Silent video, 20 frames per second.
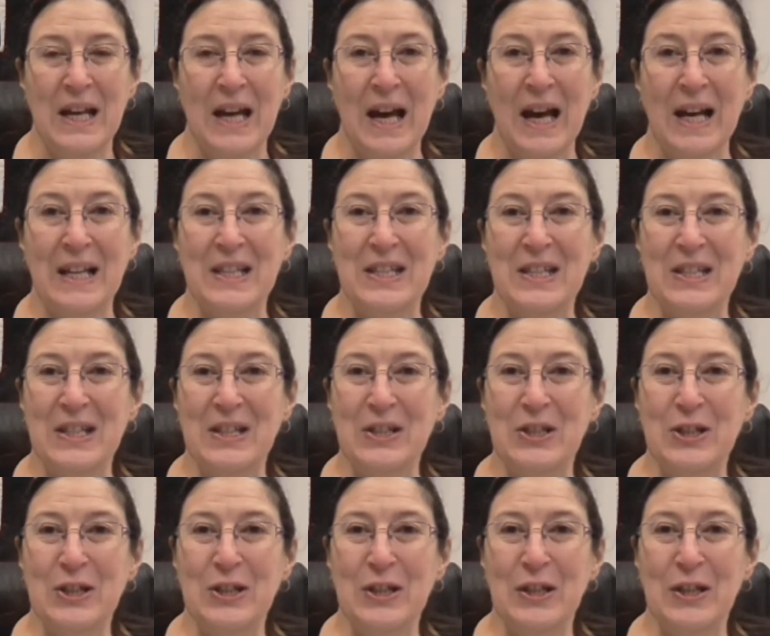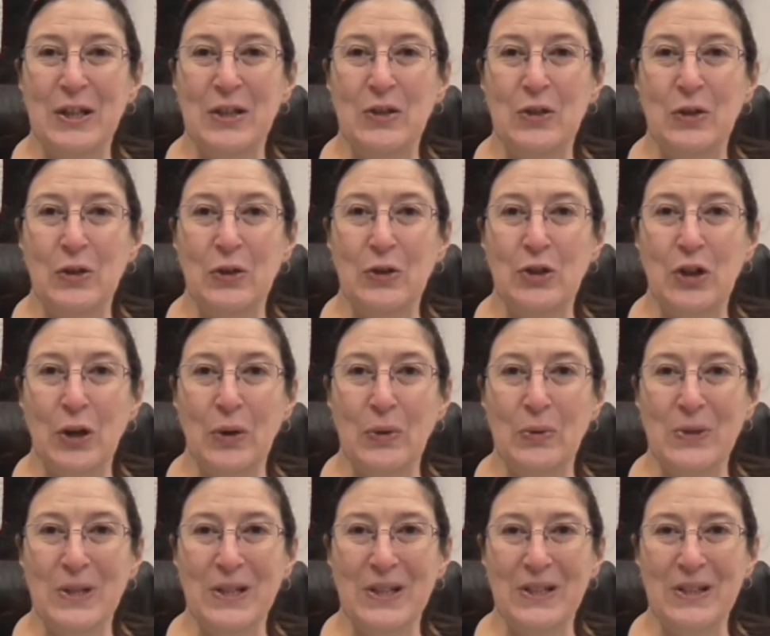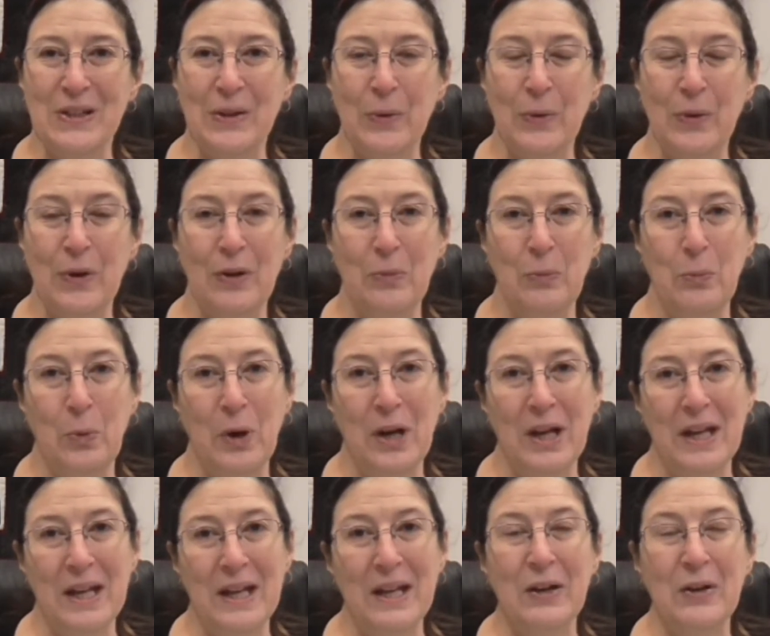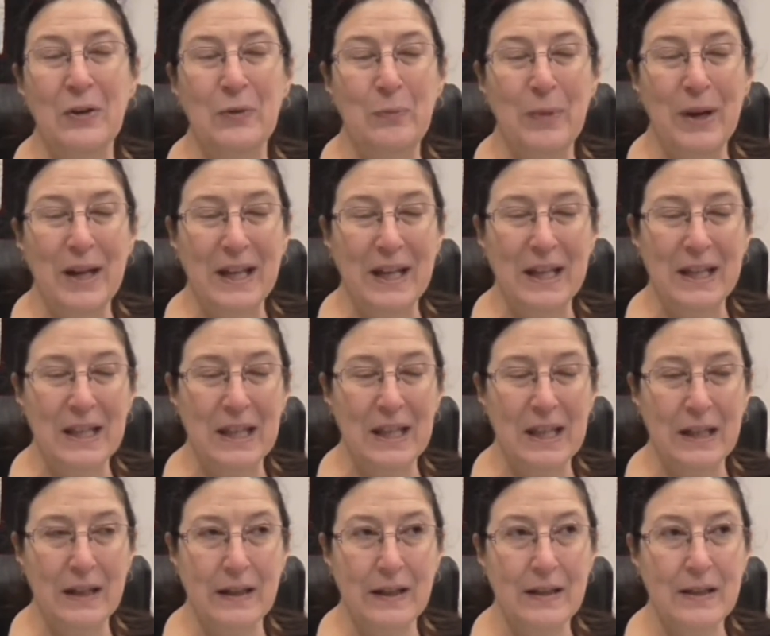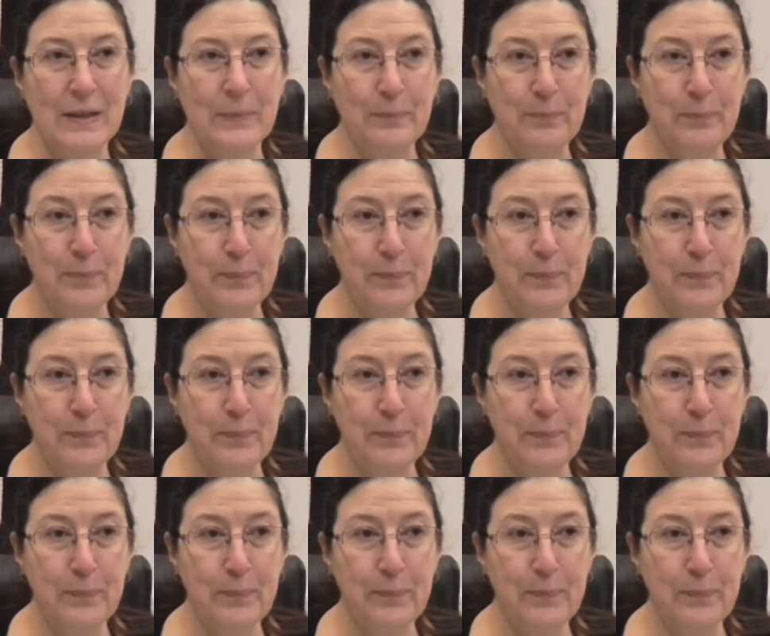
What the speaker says: hand stitching is your chosen way of making things.